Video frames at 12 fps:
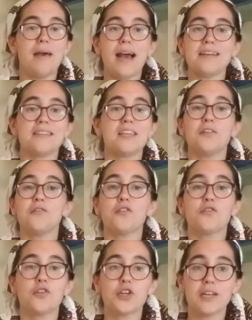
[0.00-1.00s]
asking for
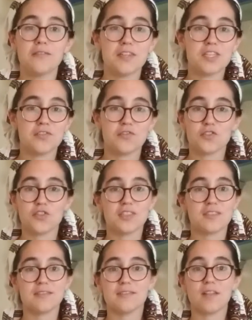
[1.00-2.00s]
forgiveness for
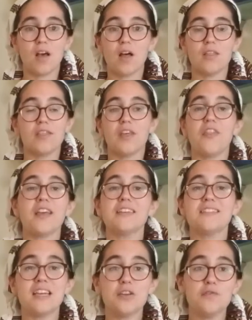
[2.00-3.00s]
the things
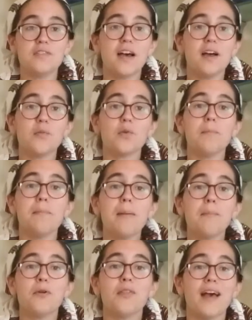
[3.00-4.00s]
that you've done,
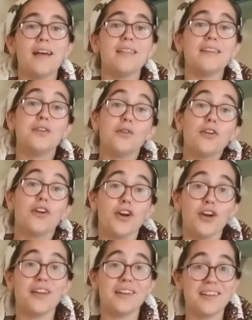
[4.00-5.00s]
remember that you're
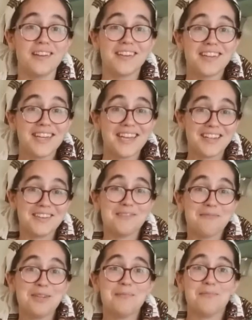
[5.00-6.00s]
good. And
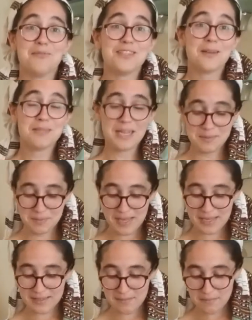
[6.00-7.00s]
we sometimes
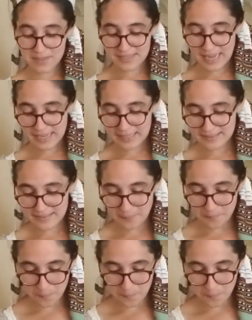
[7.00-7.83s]
make mistakes.